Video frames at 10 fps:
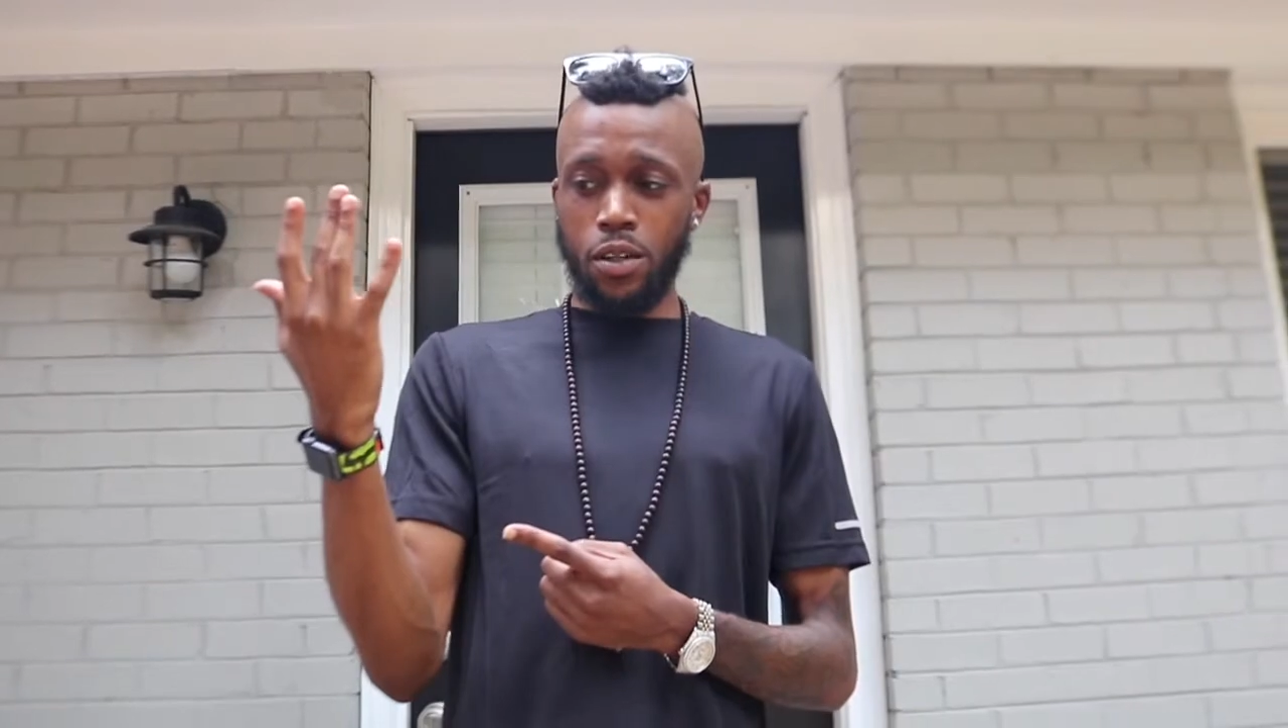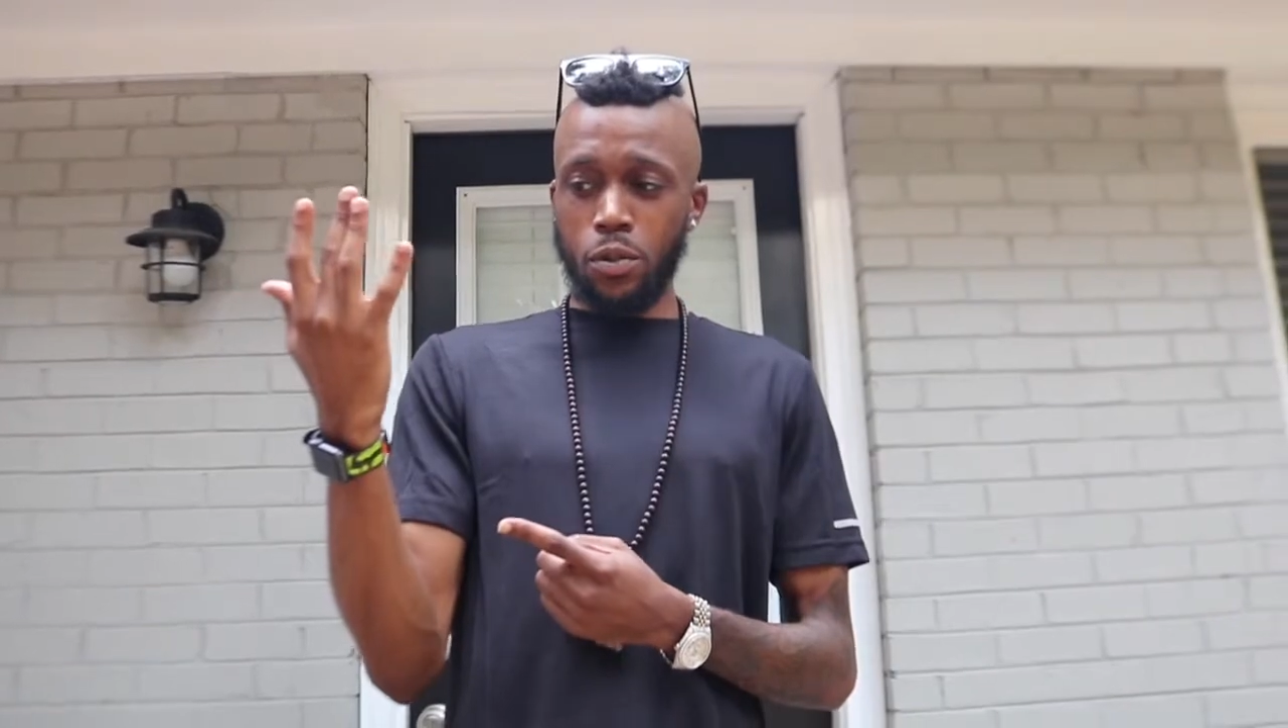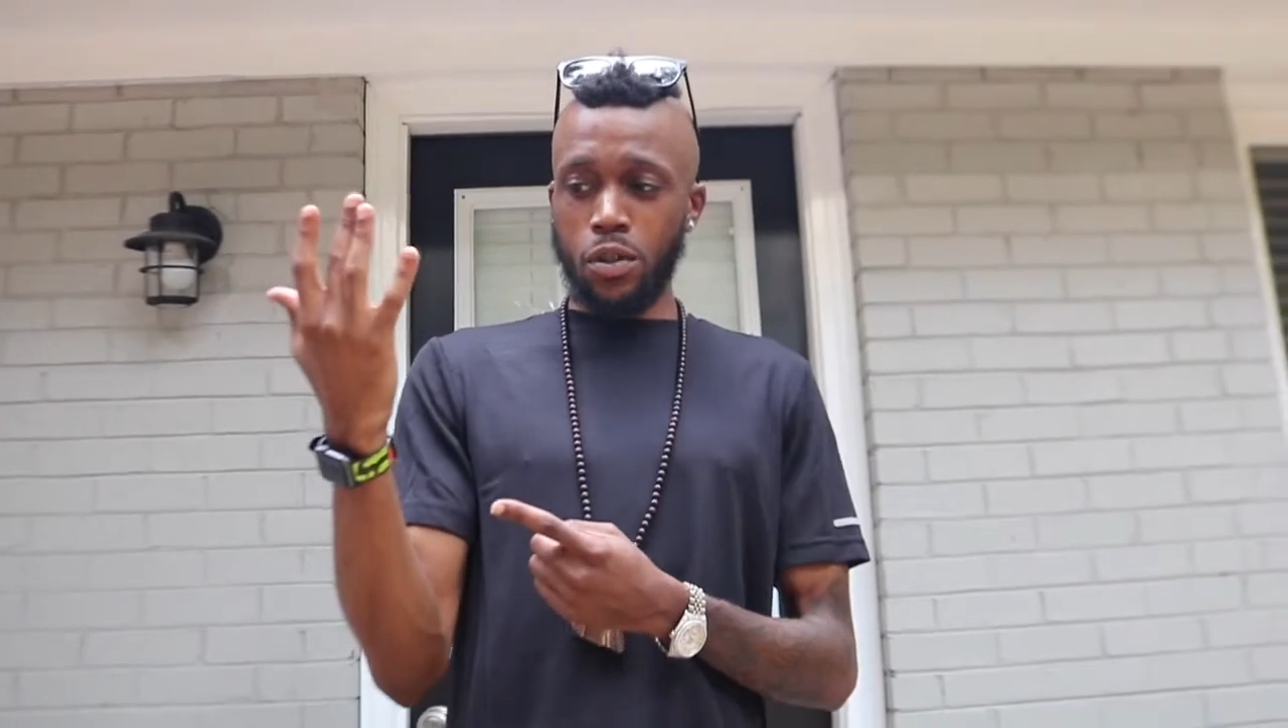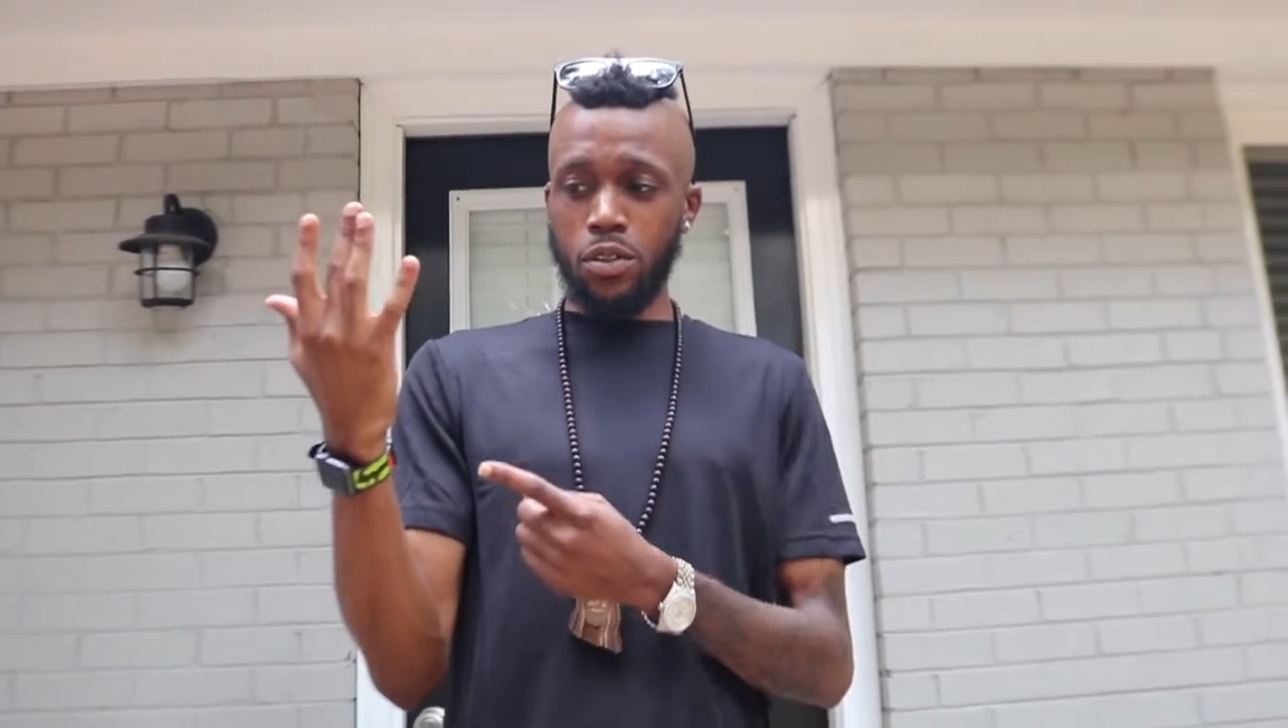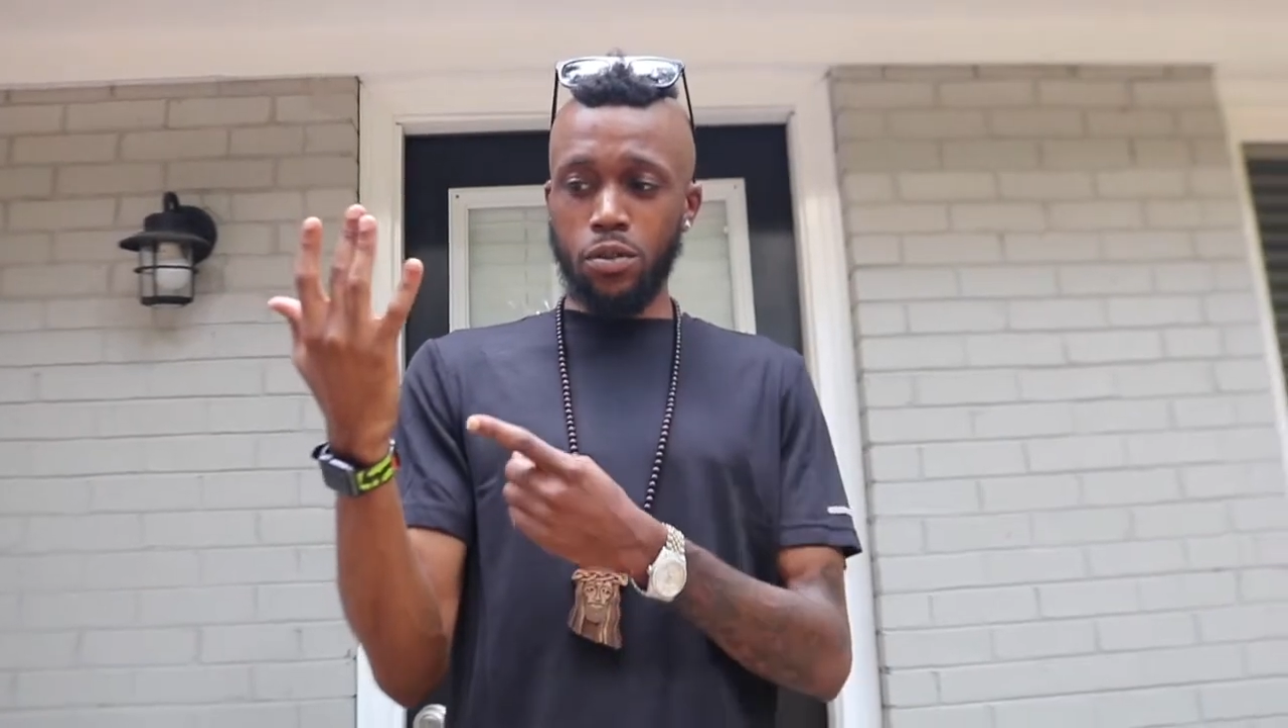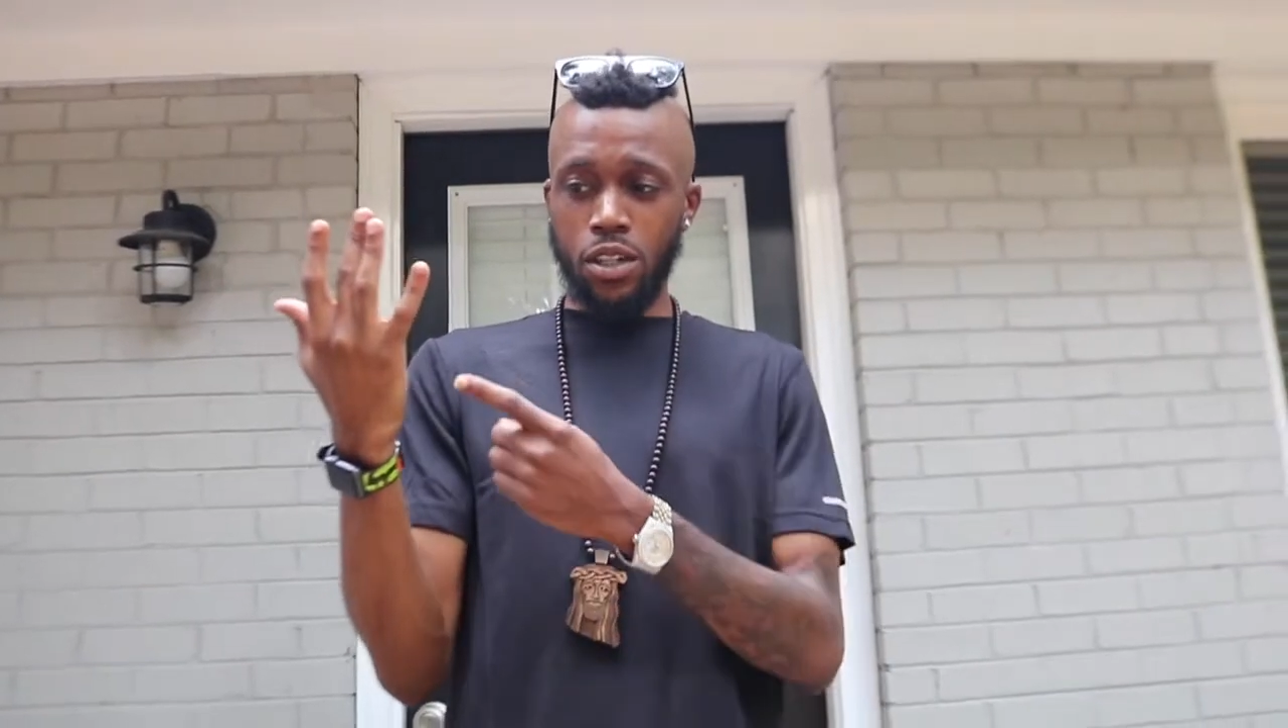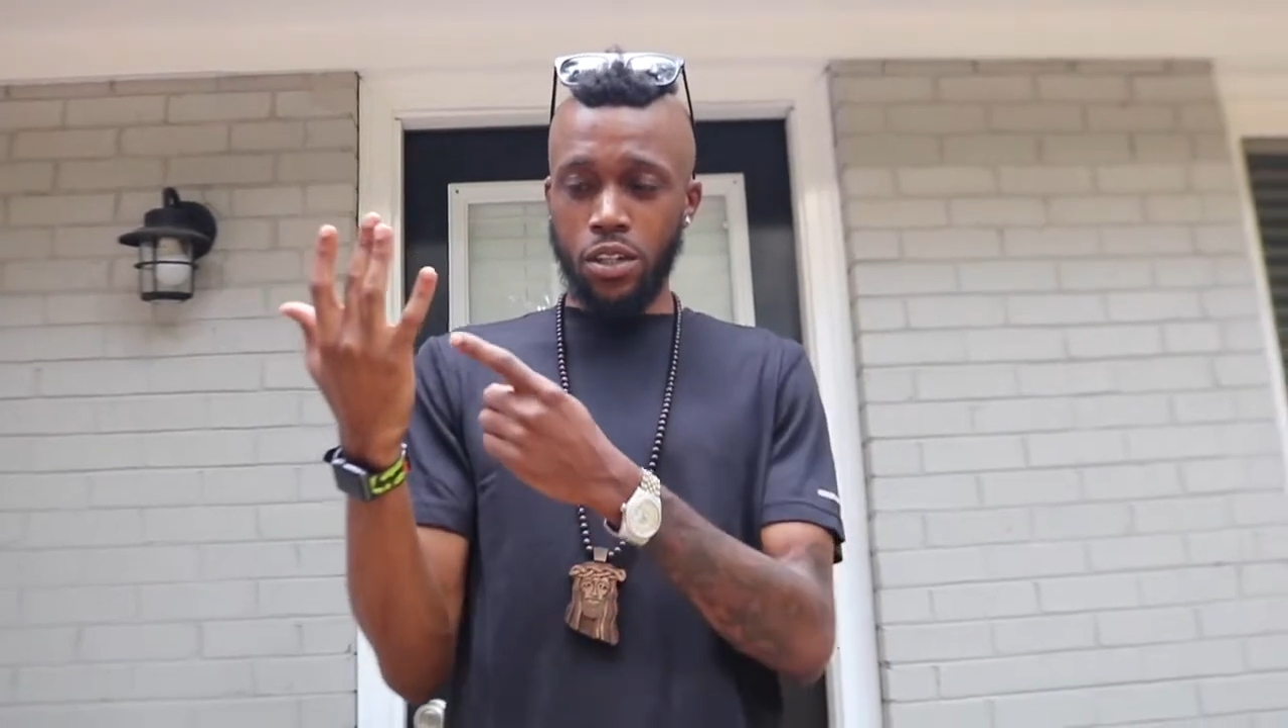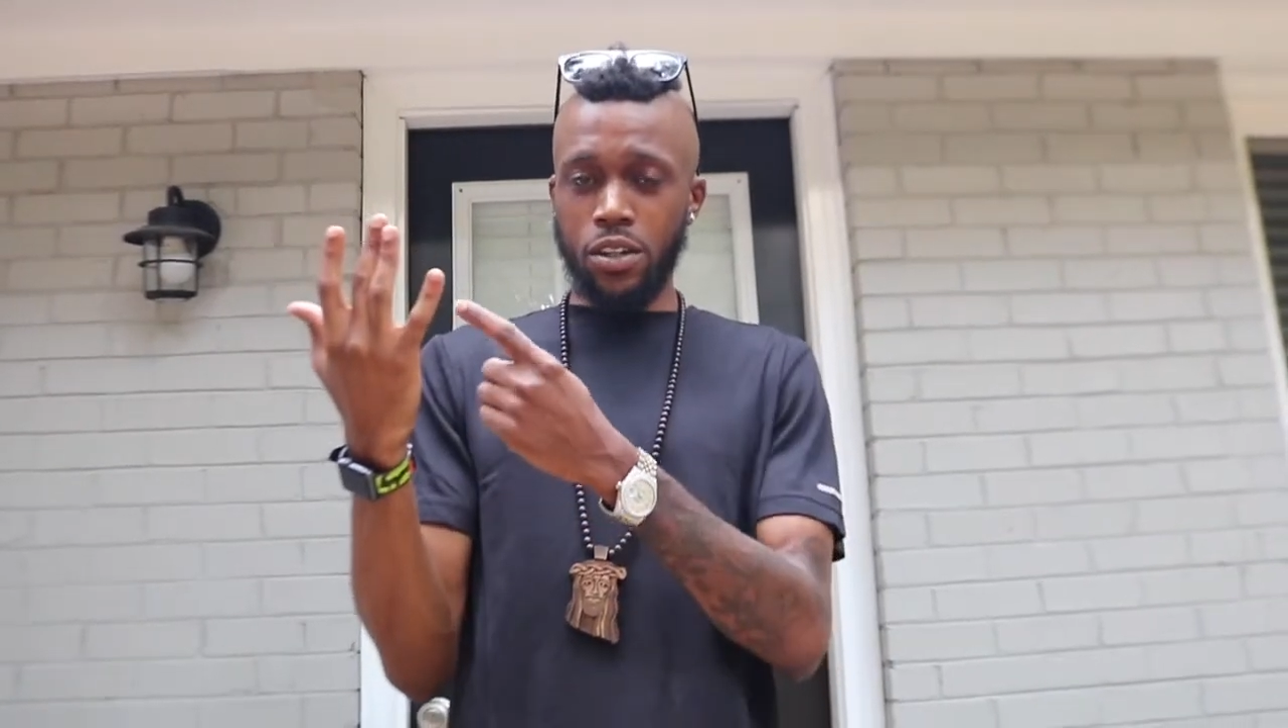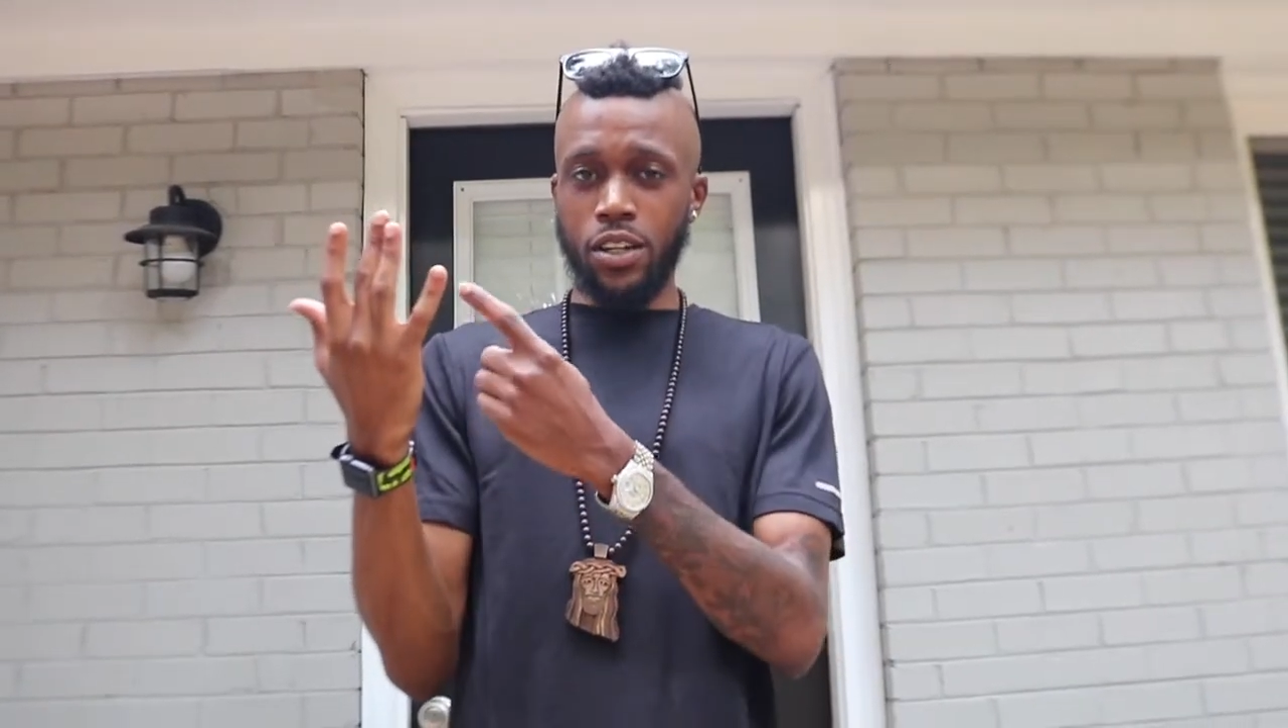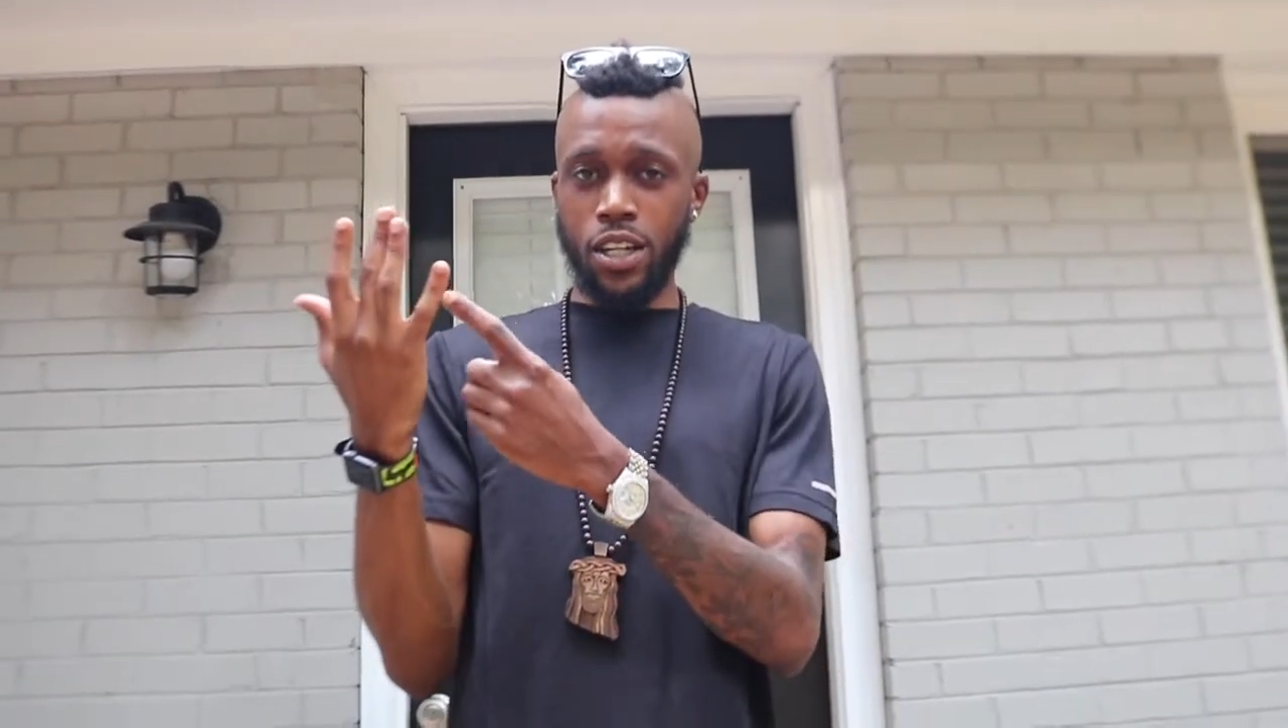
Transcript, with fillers: where you learn